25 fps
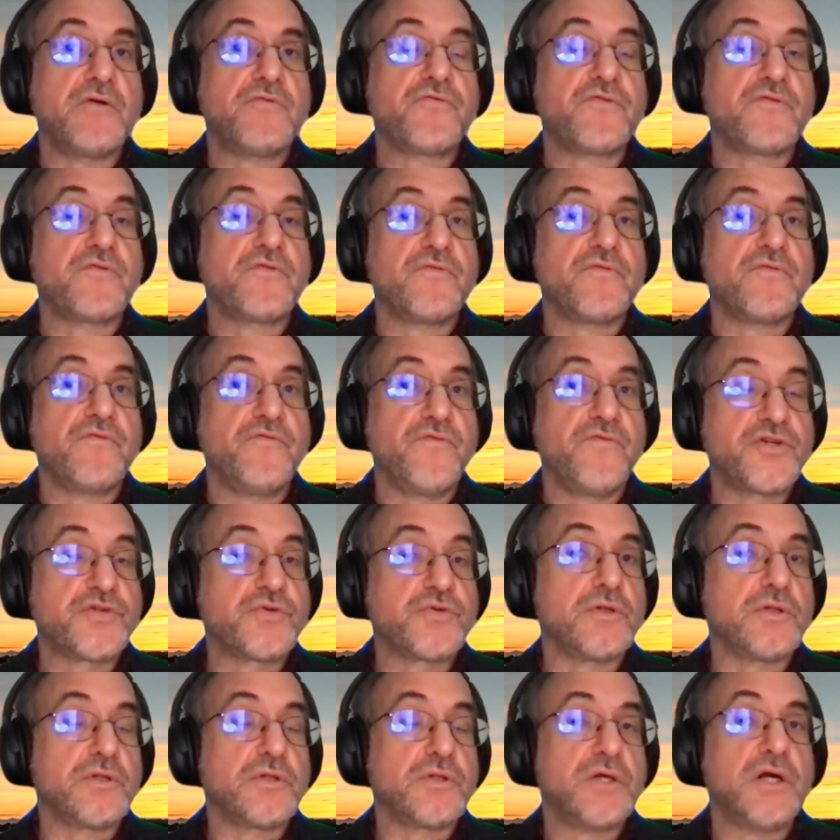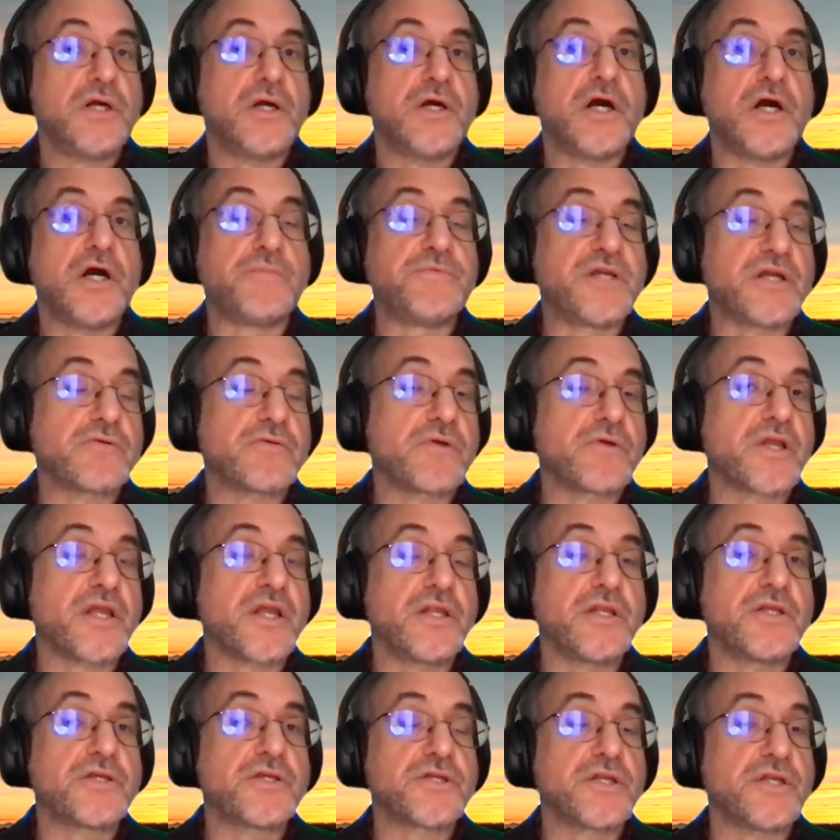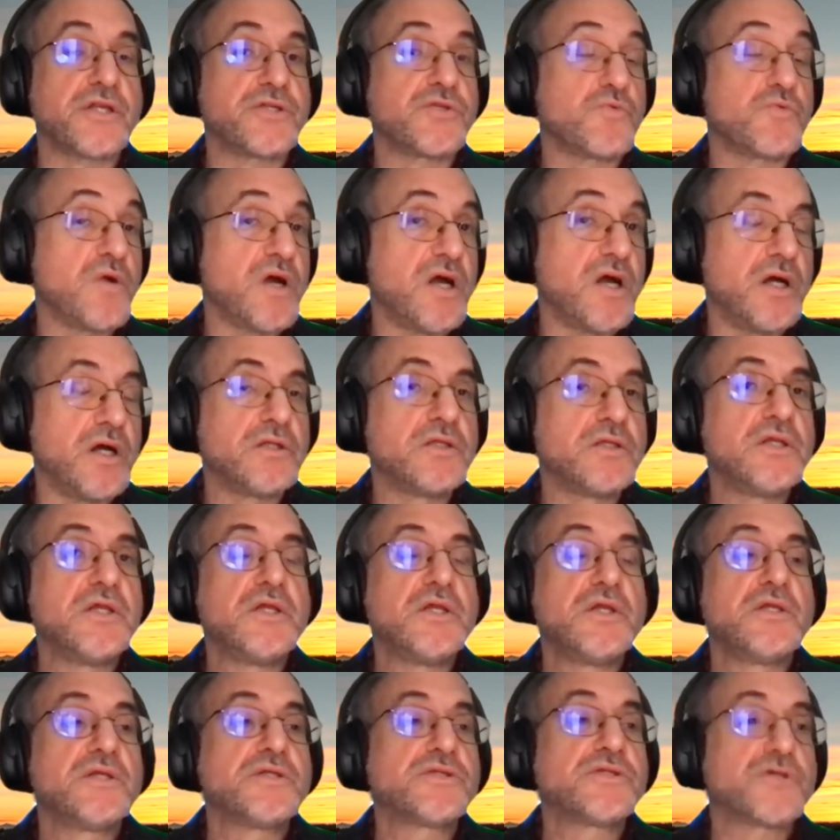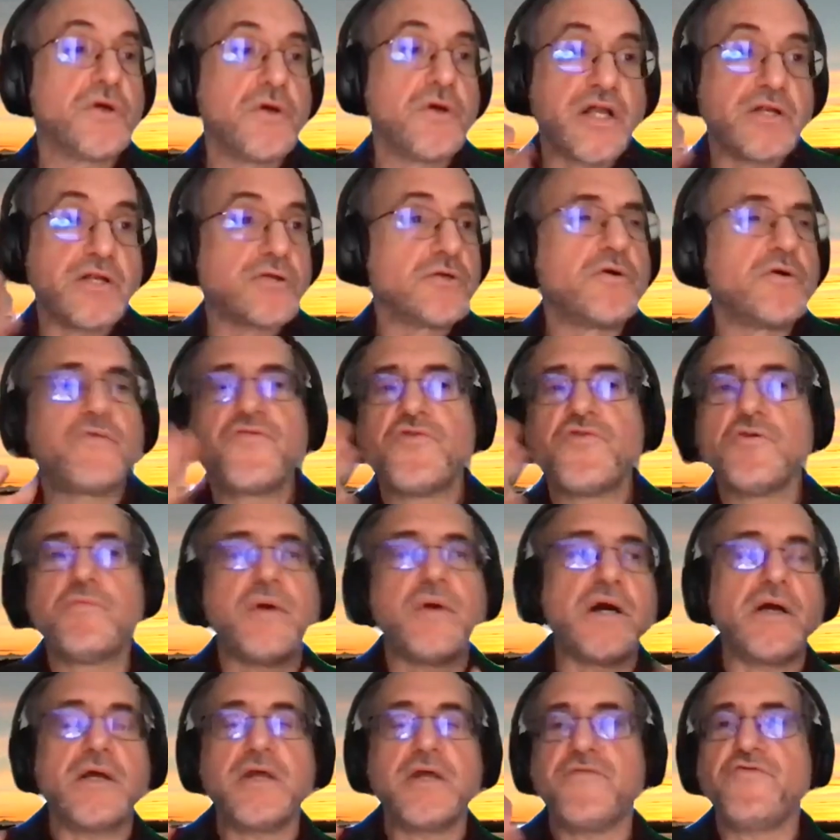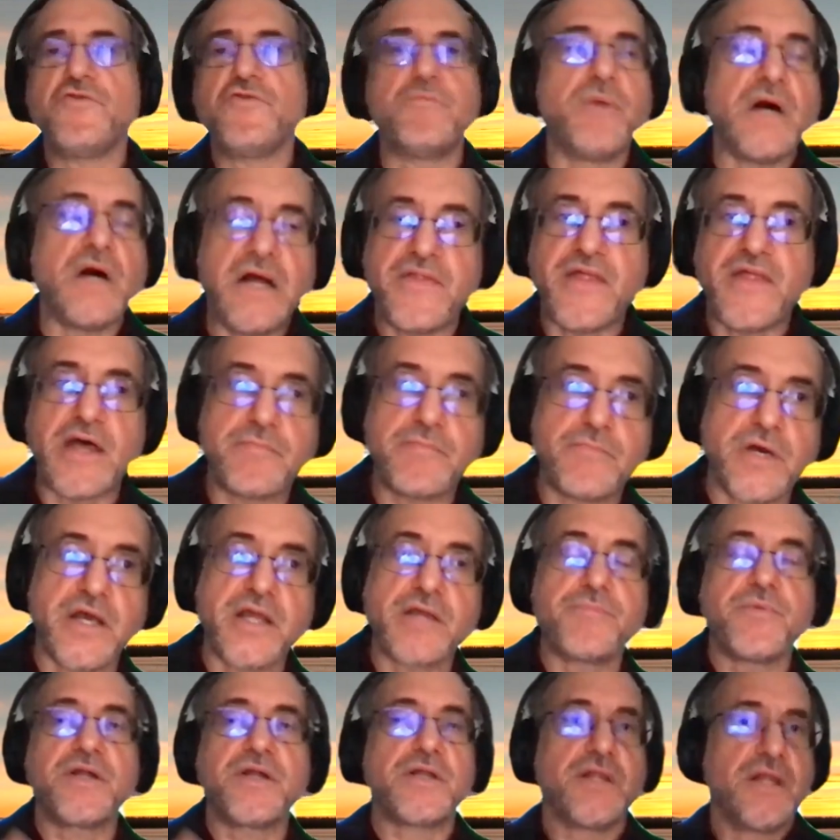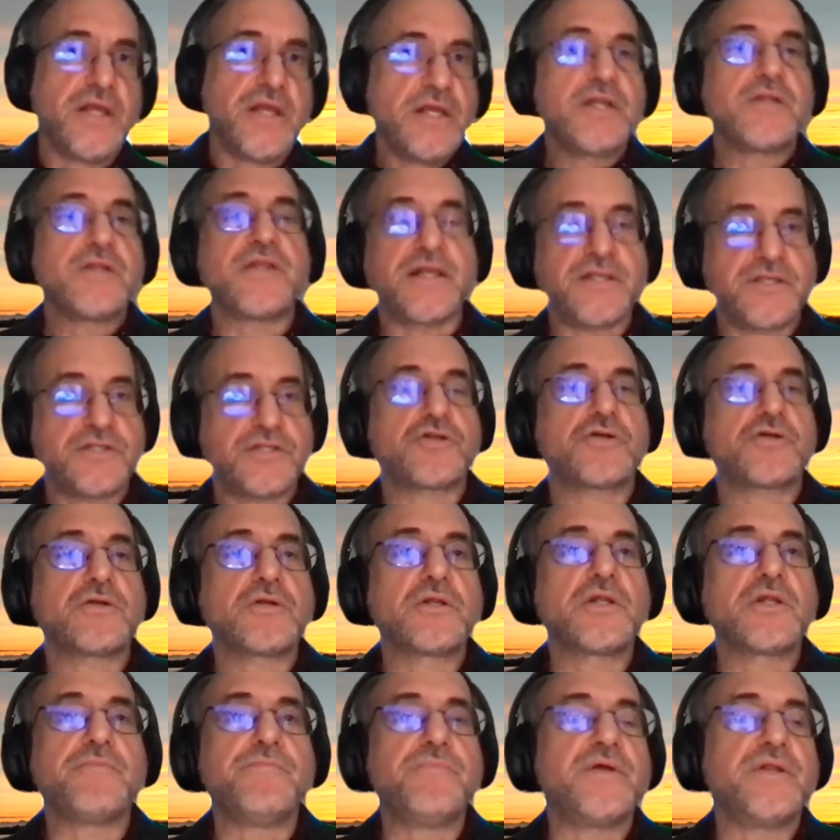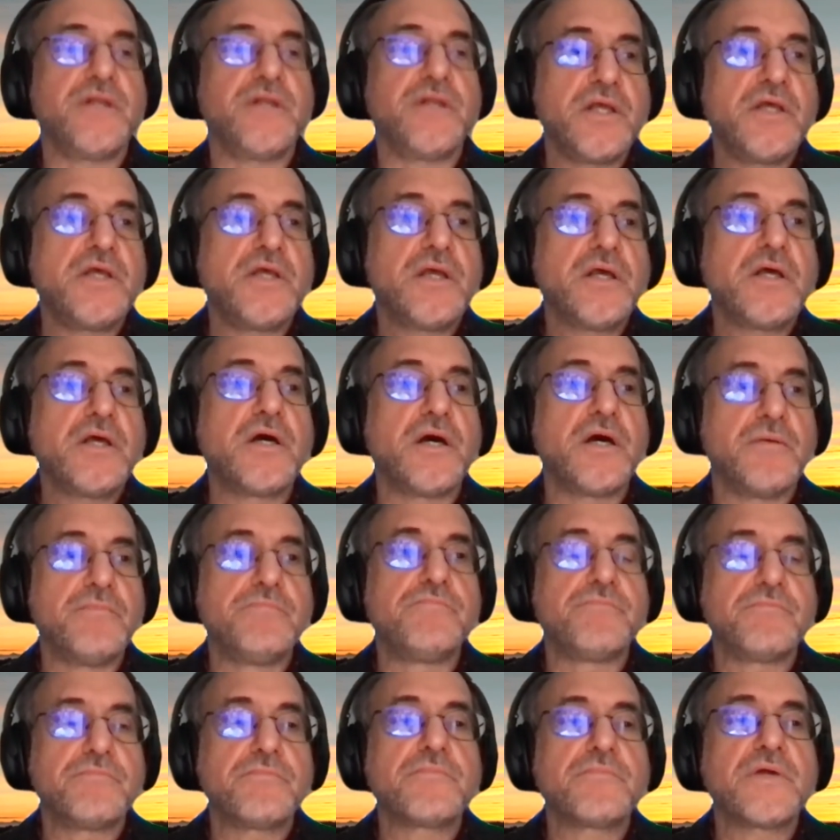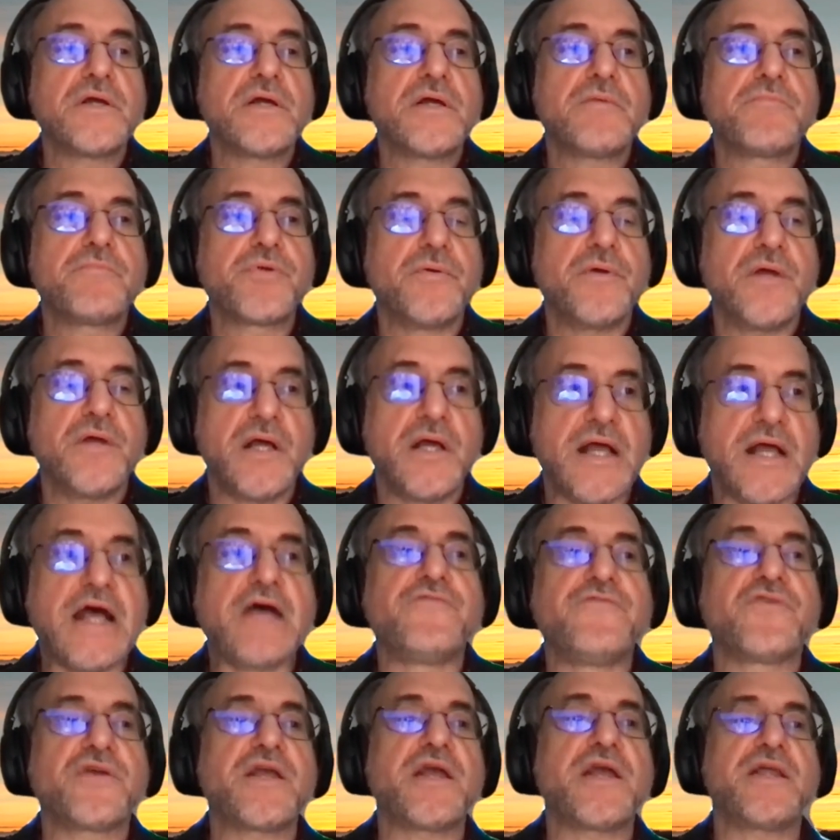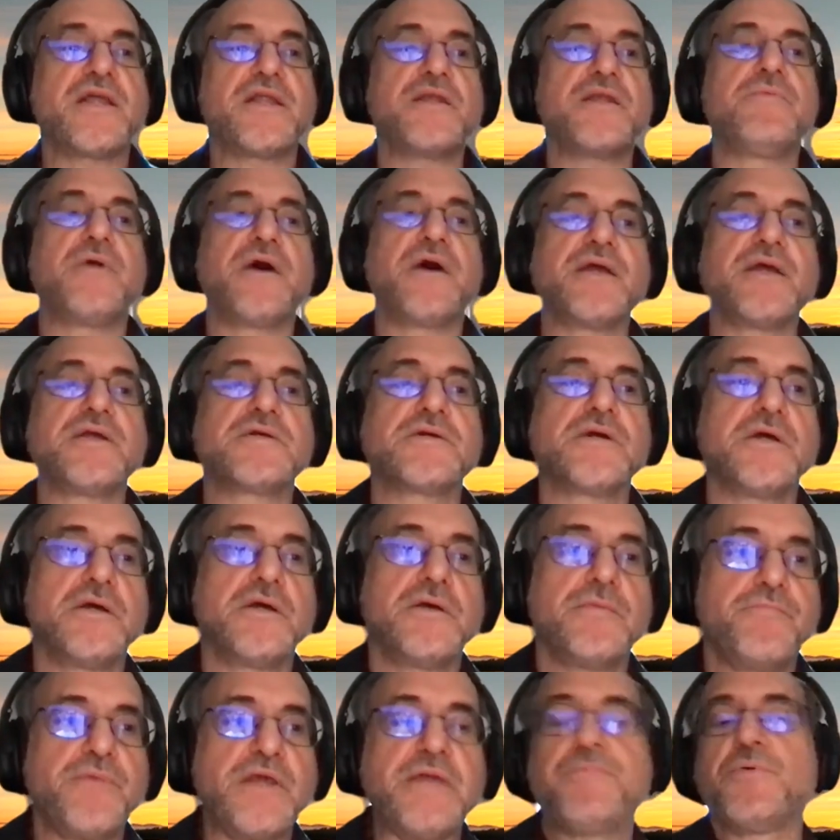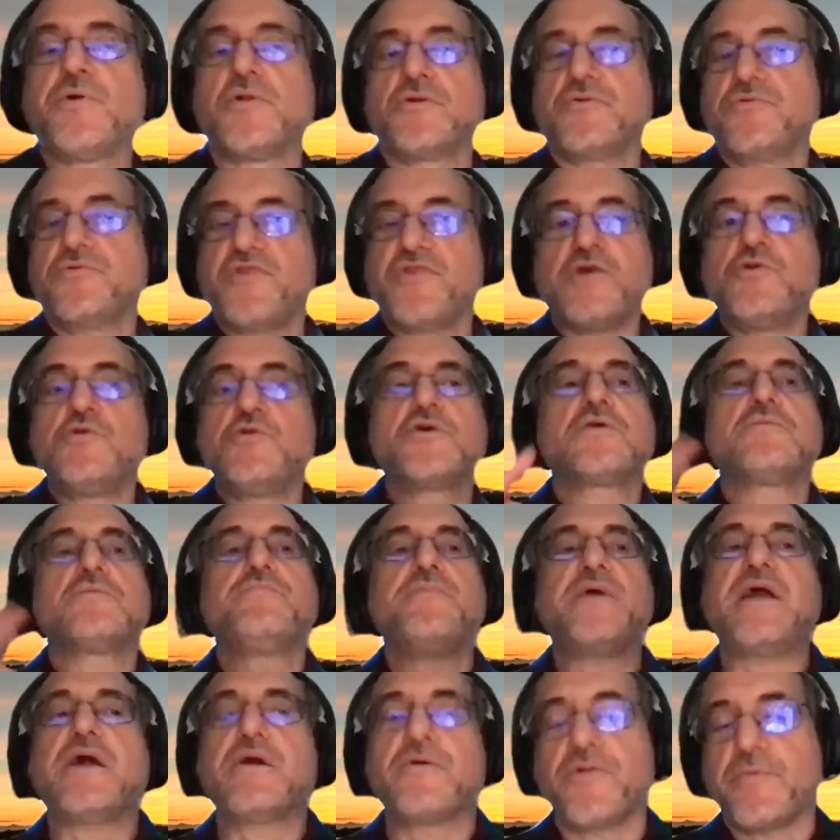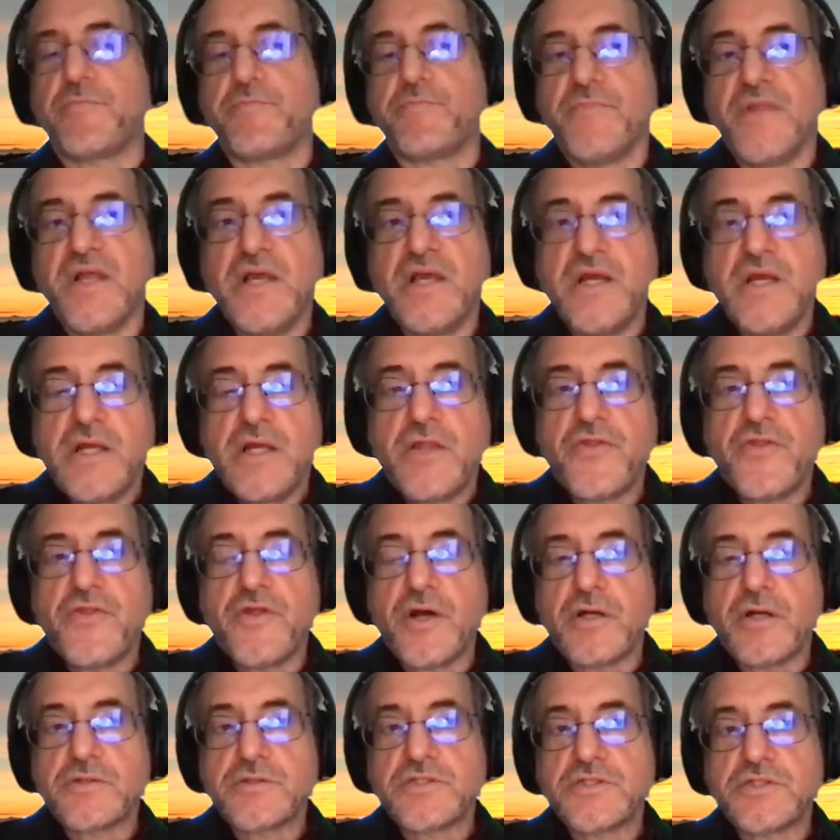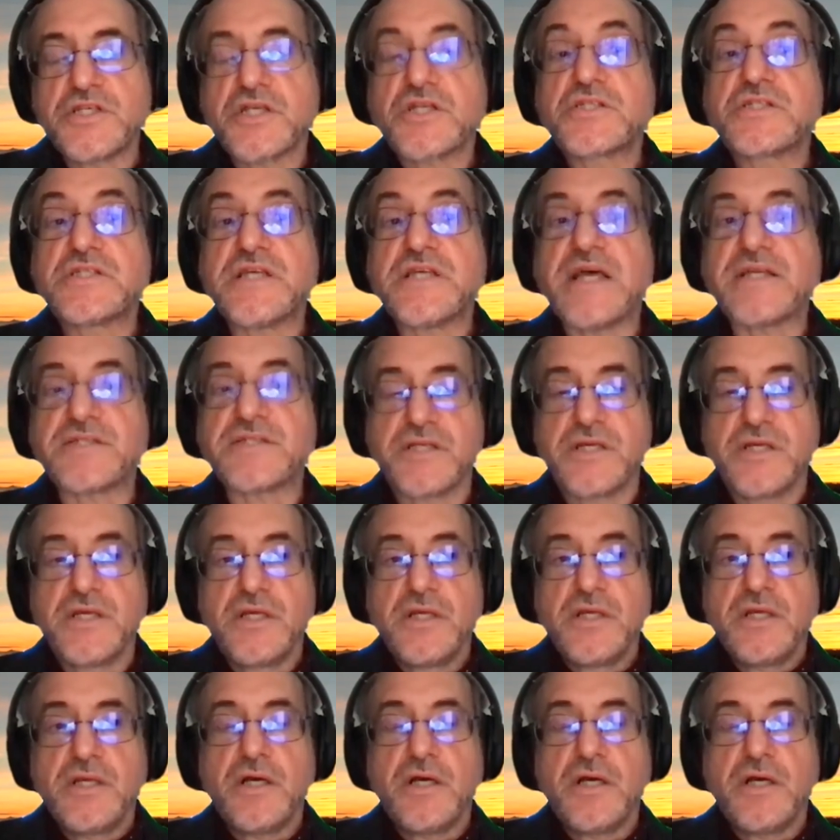for visual object recognition as well. So I don't know if you buy that, Mike, but that's certainly been advocated by people who compare the success